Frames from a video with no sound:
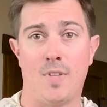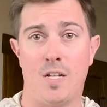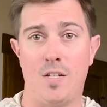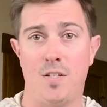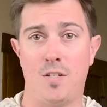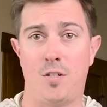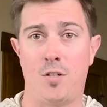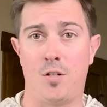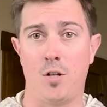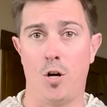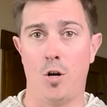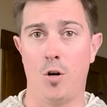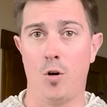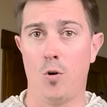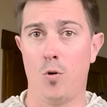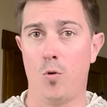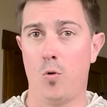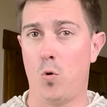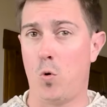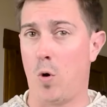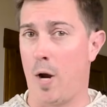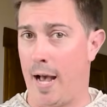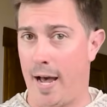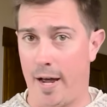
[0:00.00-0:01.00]

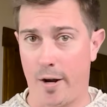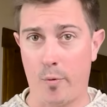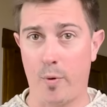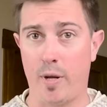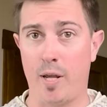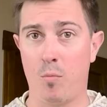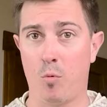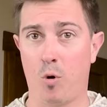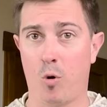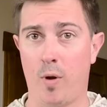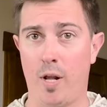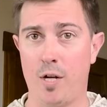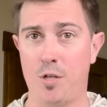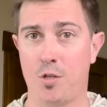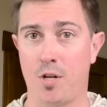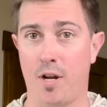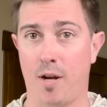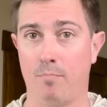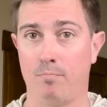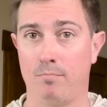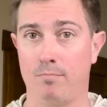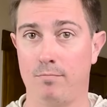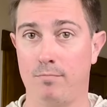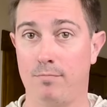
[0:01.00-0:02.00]
So how do we get more watch
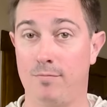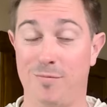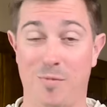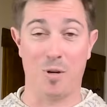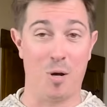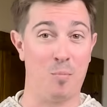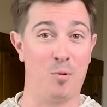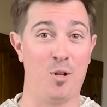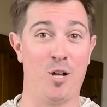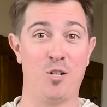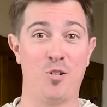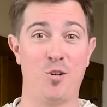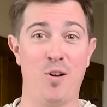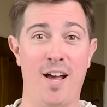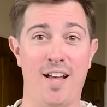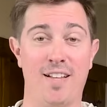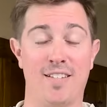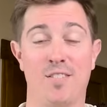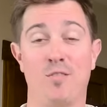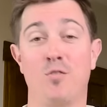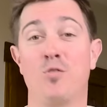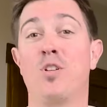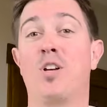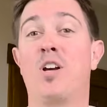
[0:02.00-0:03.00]
time? I'm glad you
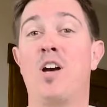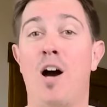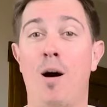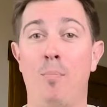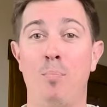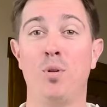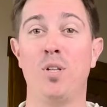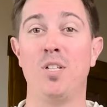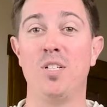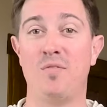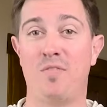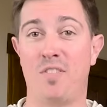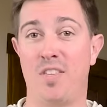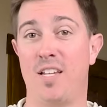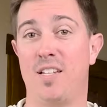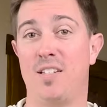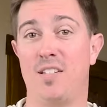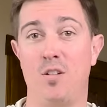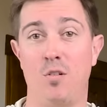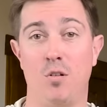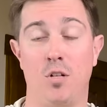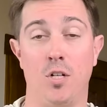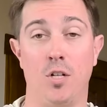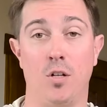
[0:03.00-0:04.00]
asked. There's a couple of things
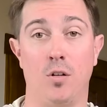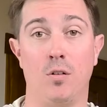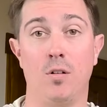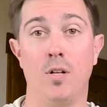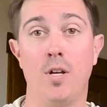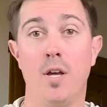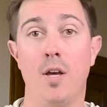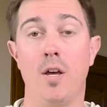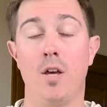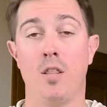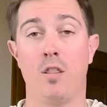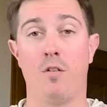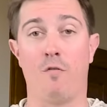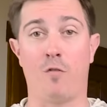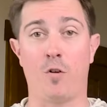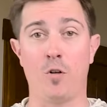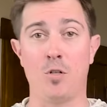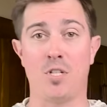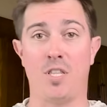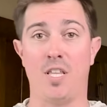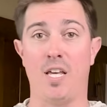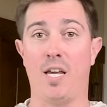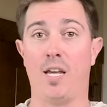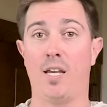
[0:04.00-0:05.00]
that you can do. The
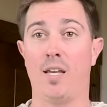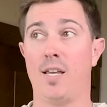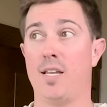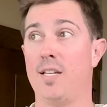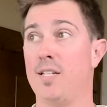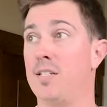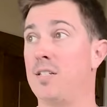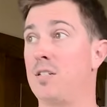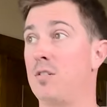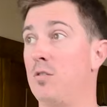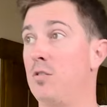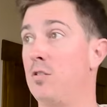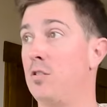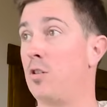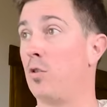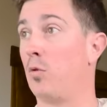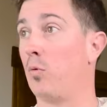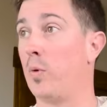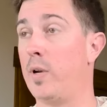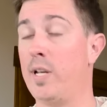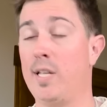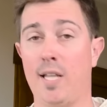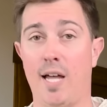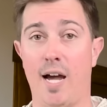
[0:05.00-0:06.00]
first thing is to
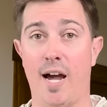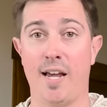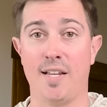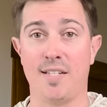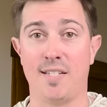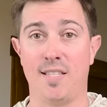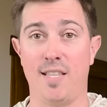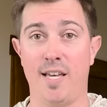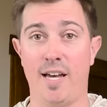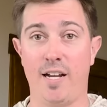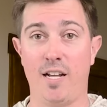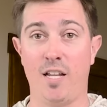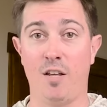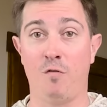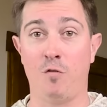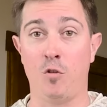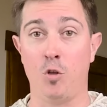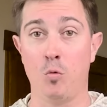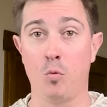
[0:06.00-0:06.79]
realize that if you